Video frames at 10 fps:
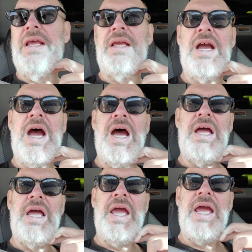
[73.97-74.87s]

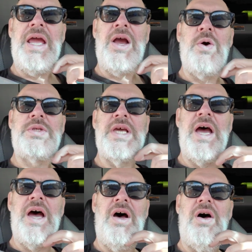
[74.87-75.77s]
got a
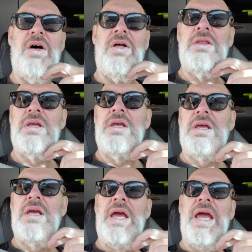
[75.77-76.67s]
hotel,
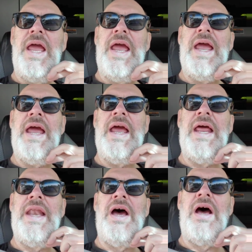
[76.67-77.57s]

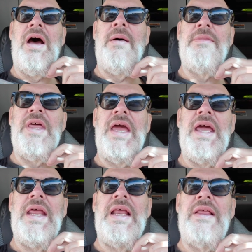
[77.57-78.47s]
and
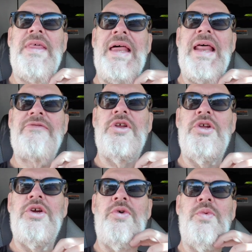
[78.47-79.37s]
then that
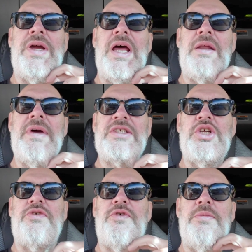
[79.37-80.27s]
afternoon we got a
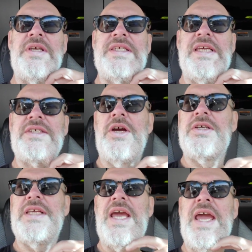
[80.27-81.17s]
message from the
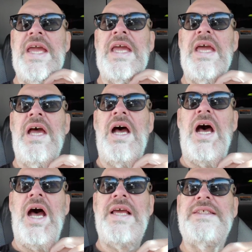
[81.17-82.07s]
CSR saying,
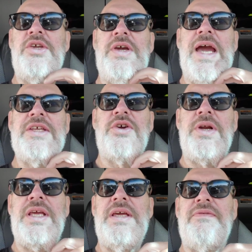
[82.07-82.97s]
I see you guys
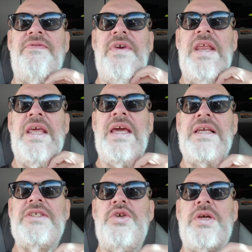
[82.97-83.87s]
already in
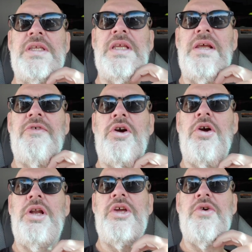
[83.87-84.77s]
Phoenix. You can deliver
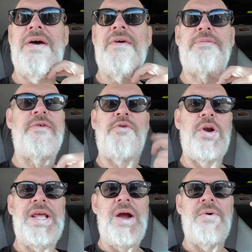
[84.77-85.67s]
early. You have up to
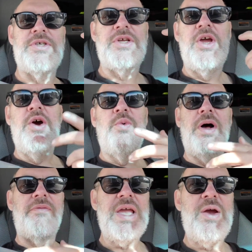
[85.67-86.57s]
48 hours.
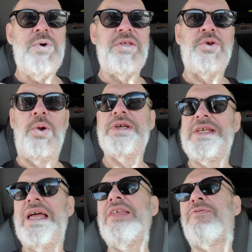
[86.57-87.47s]
Well, if they would have told us
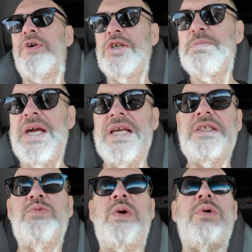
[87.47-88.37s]
that in the first
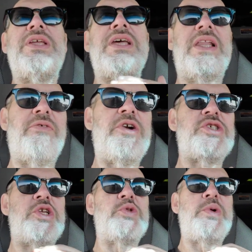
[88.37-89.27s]
place, we would have delivered
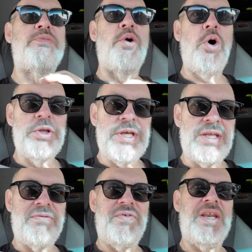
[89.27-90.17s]
as soon as we pulled
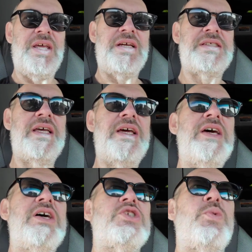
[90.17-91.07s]
into Phoenix,
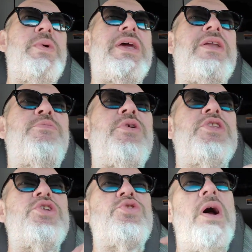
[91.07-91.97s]
so we could have put
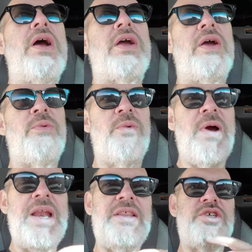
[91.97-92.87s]
the truck
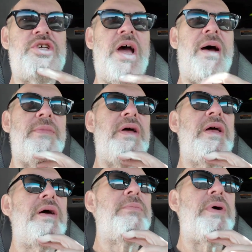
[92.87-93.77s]
right in the shop.
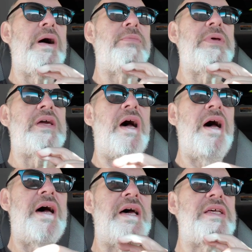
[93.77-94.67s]
But
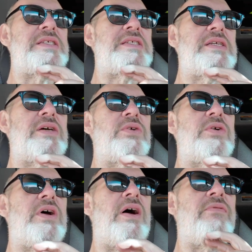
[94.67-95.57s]
because
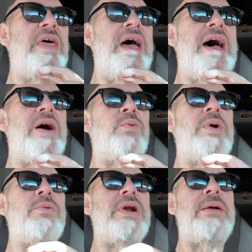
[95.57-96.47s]
of that,
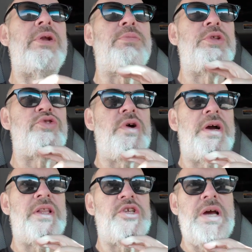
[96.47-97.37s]
we weren't able to put the
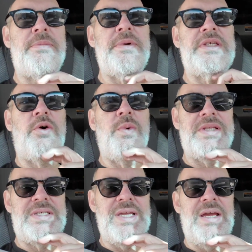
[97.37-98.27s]
truck in the shop until
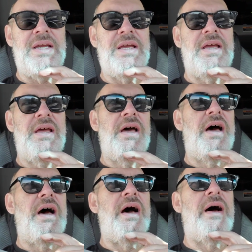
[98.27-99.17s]
Wednesday.
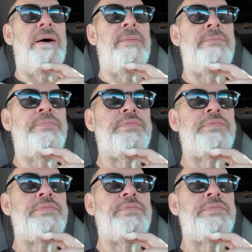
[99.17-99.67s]
So